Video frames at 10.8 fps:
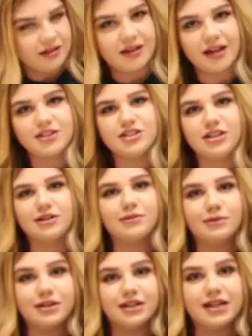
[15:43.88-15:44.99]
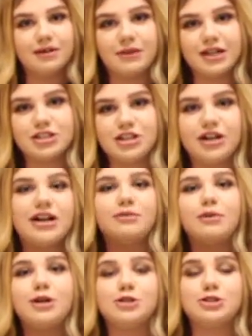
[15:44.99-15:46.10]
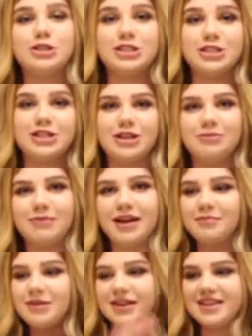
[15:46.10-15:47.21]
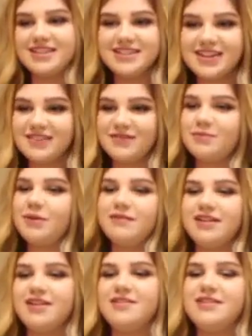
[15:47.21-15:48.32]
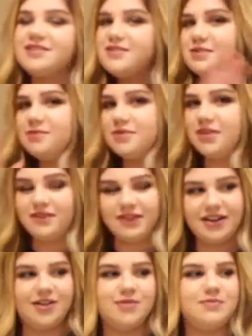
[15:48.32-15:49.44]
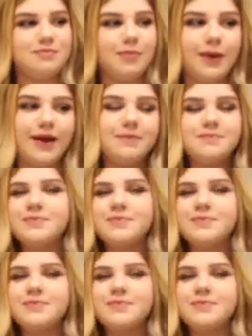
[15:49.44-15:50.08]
next year, we're going to get them next year. Aaron Rodgers is going to come back, but this is not a football video. That's a whole nother video. But